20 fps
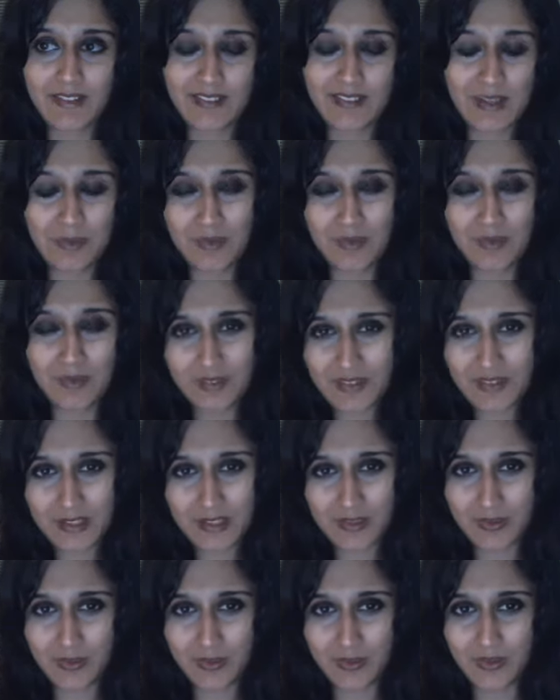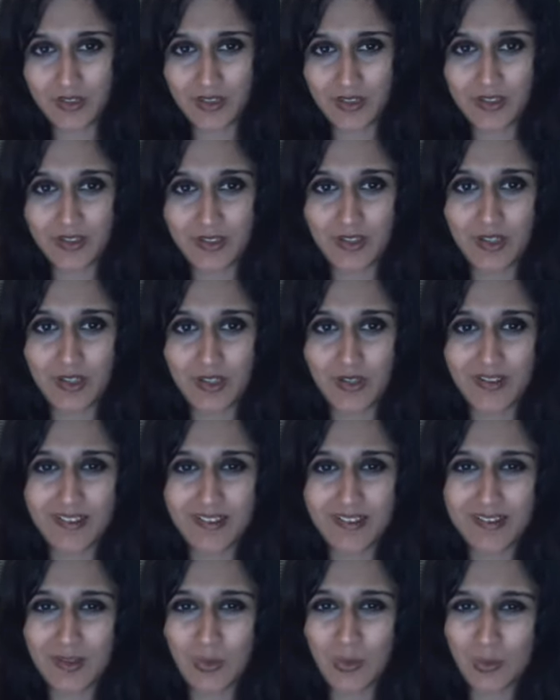they would do that to her. You know,
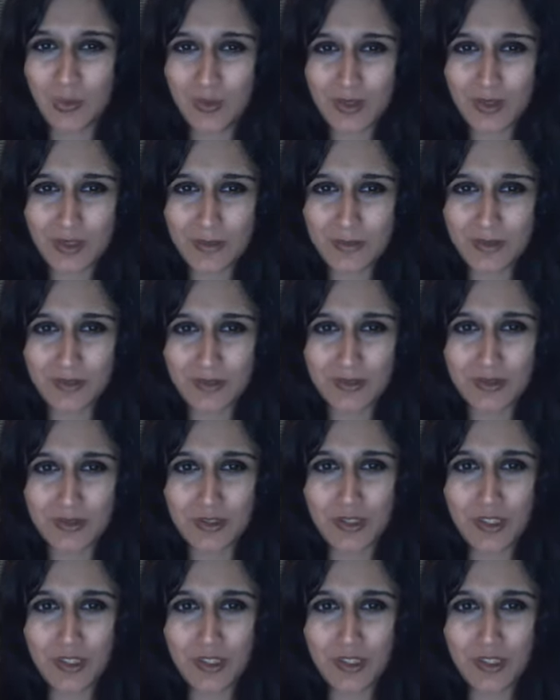that's horrible,